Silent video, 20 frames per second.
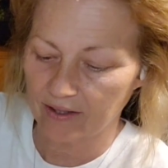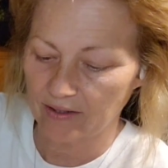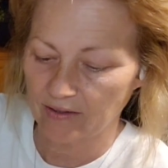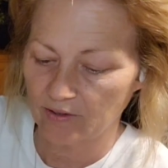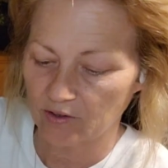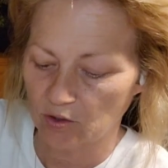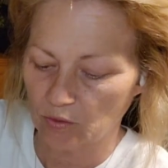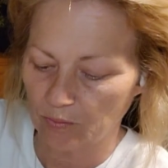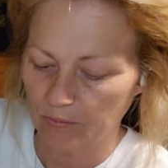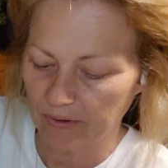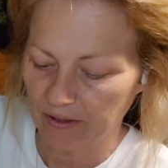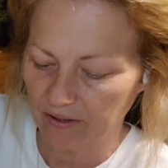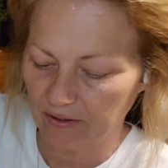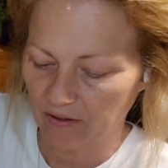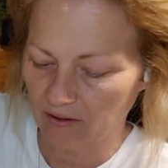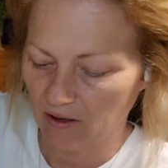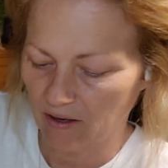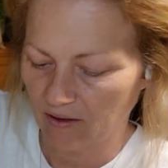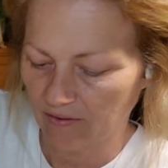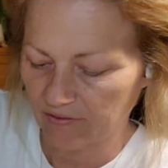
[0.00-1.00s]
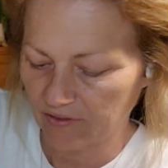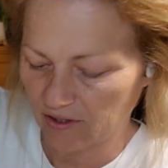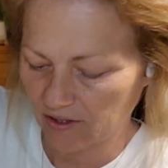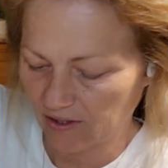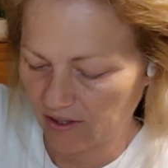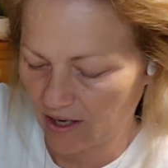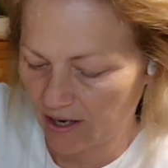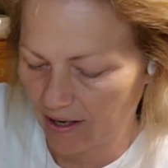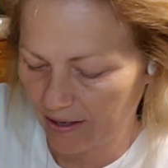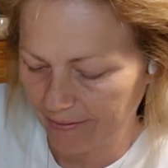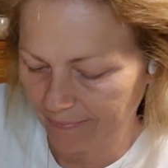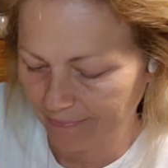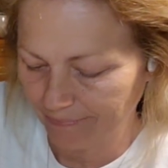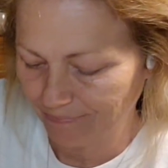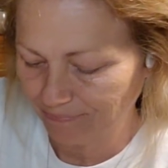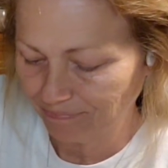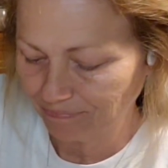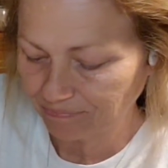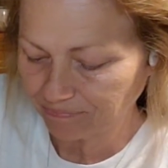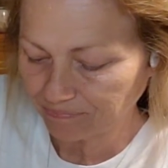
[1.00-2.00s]
little bit off the side.
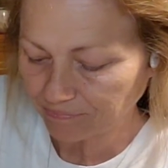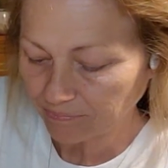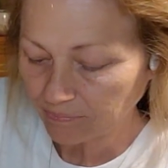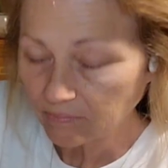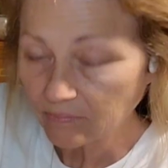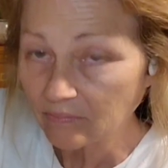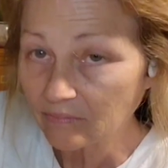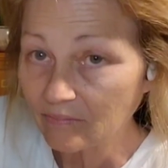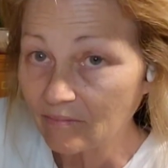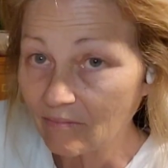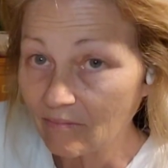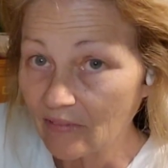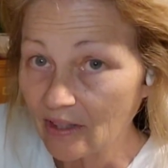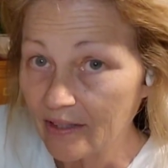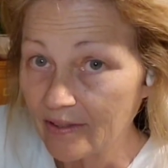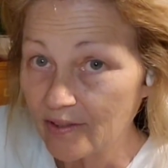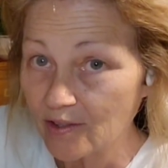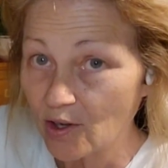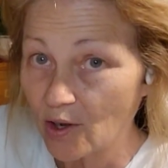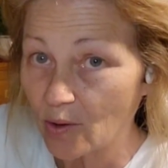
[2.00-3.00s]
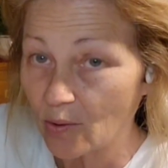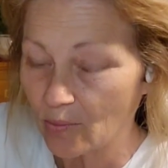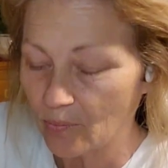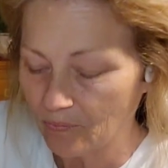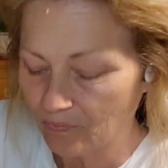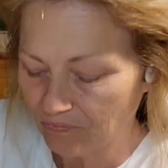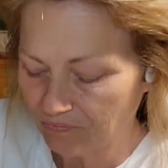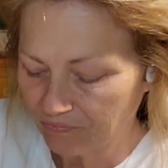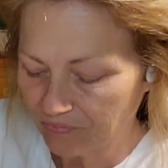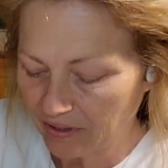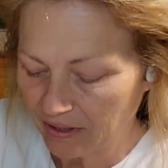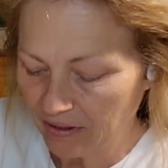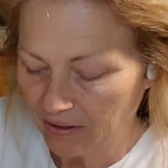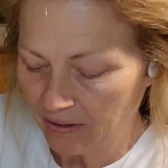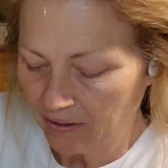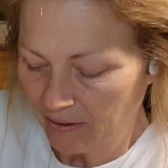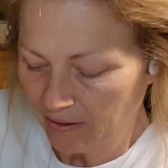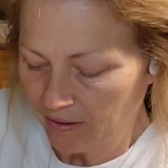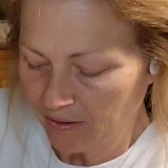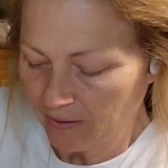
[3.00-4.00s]
So,
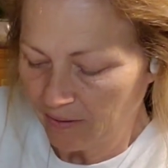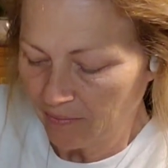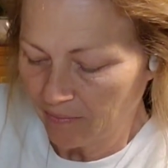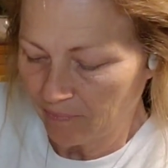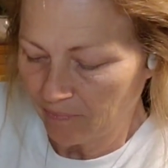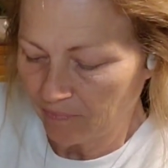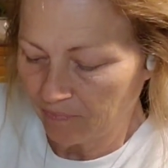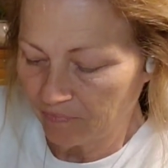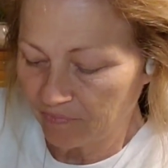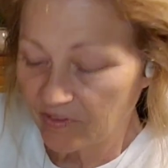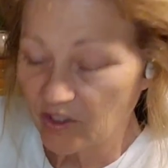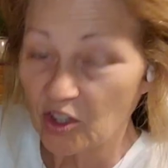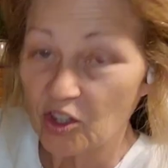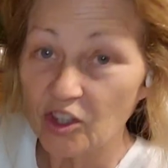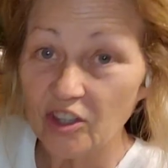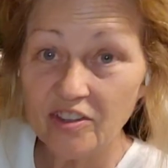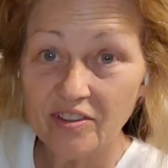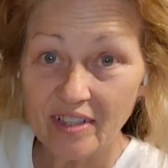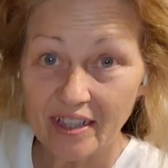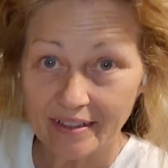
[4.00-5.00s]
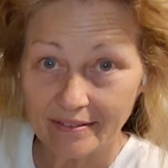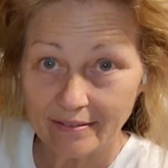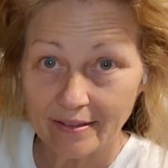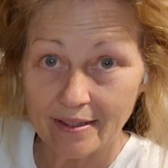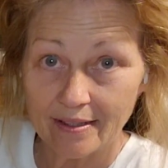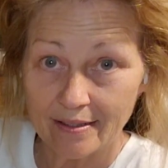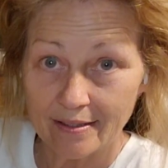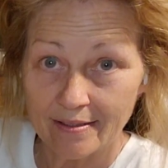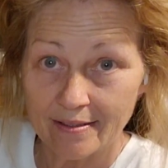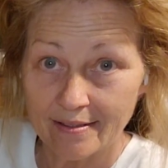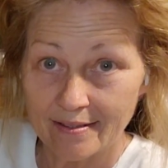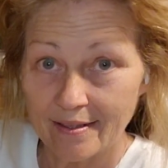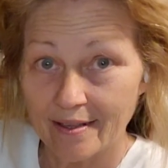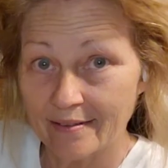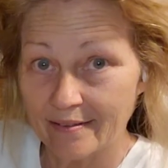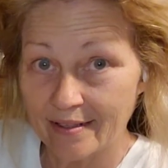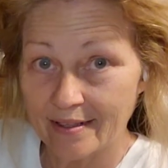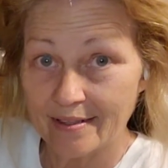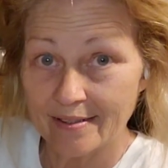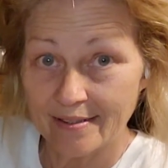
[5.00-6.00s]
the good thing is
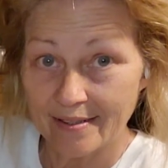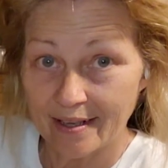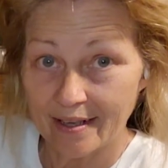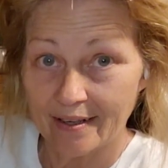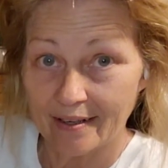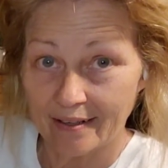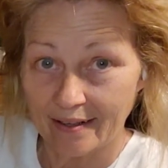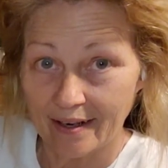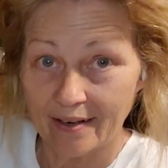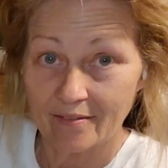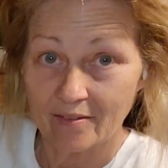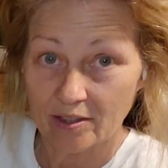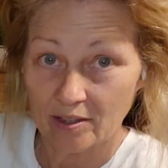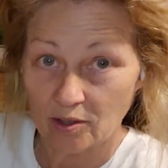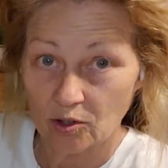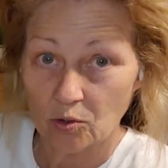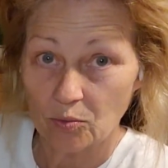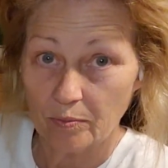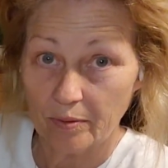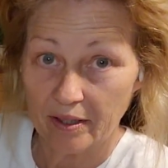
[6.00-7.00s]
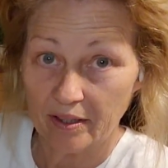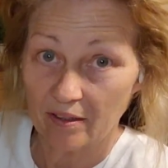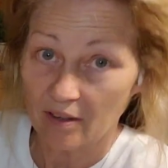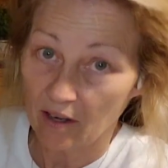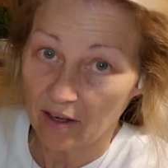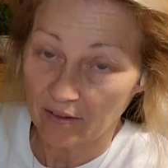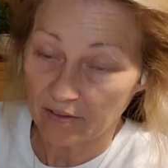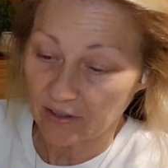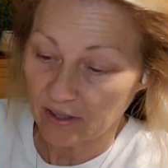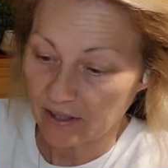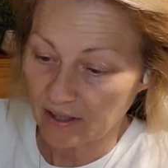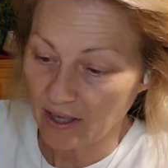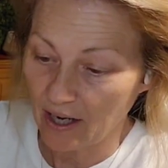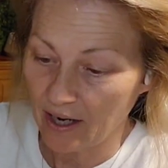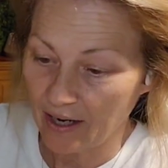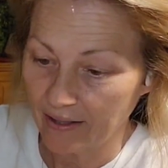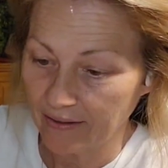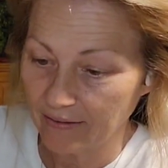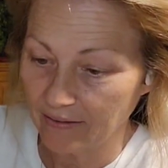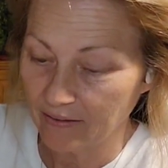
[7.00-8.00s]
that these get every little bit off the
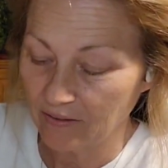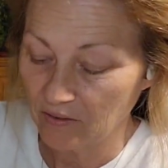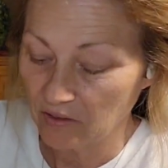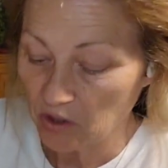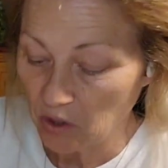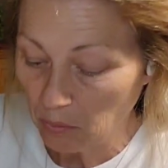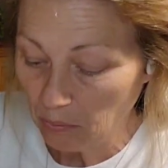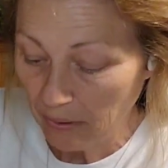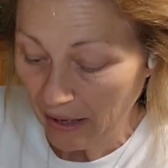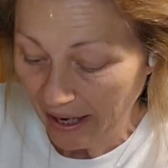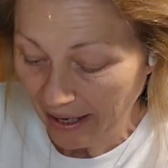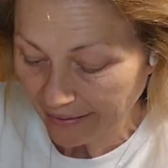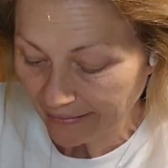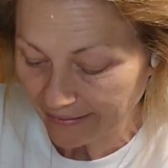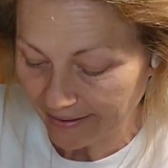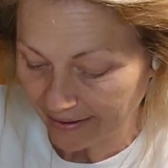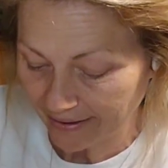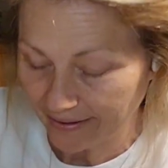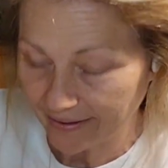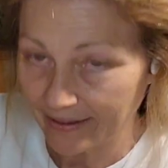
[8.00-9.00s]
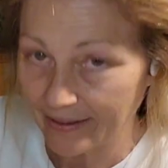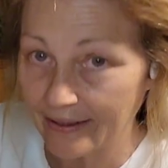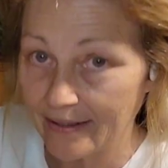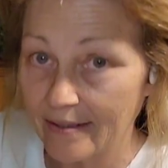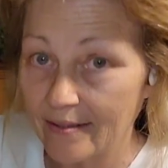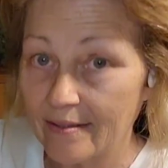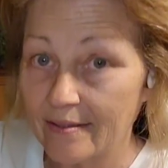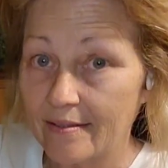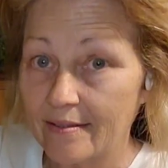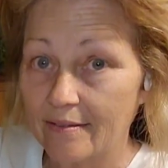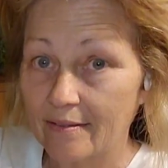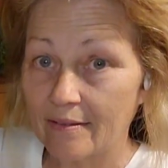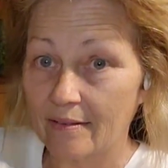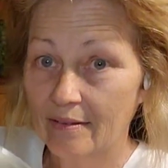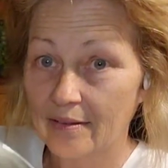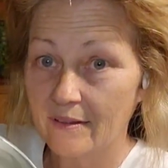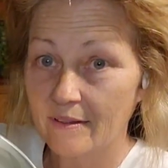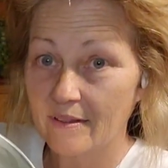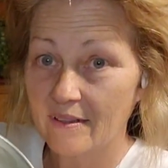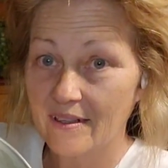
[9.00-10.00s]
side. The bad thing is,
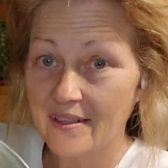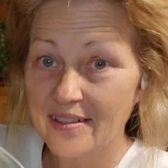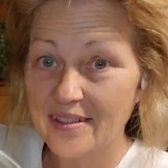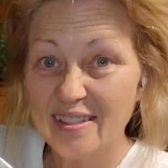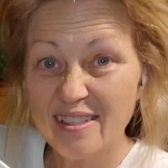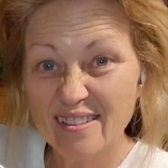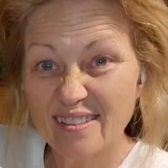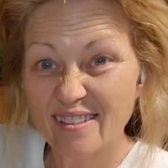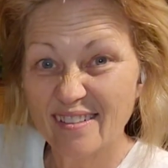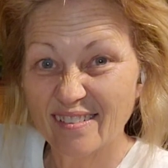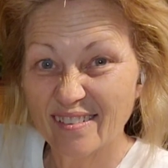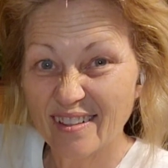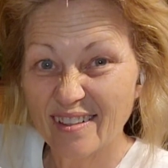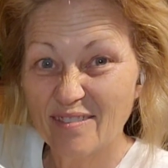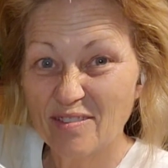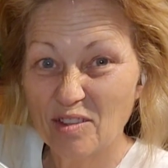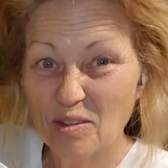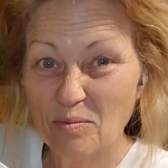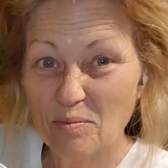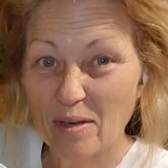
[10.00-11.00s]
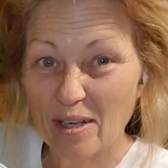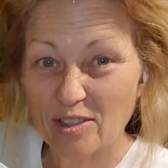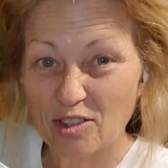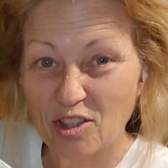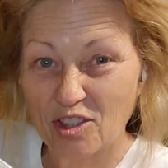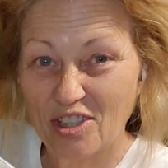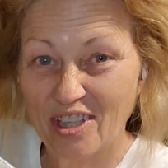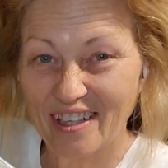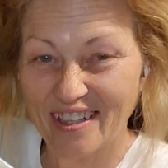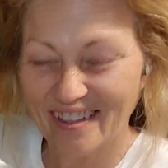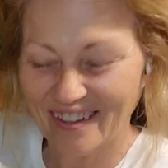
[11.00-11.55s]
it doesn't leave you much